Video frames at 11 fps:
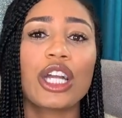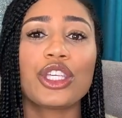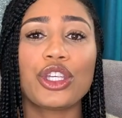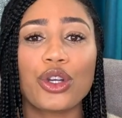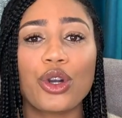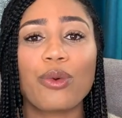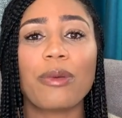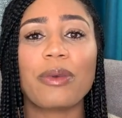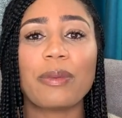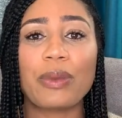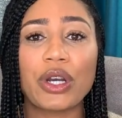You will
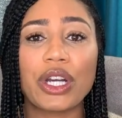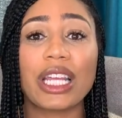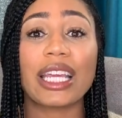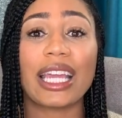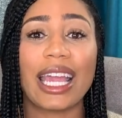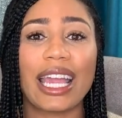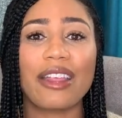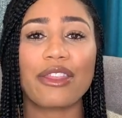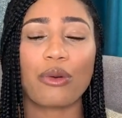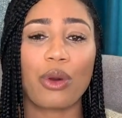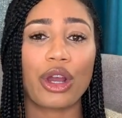be putting
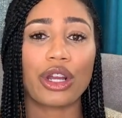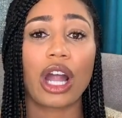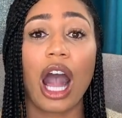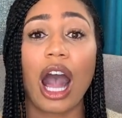in the work,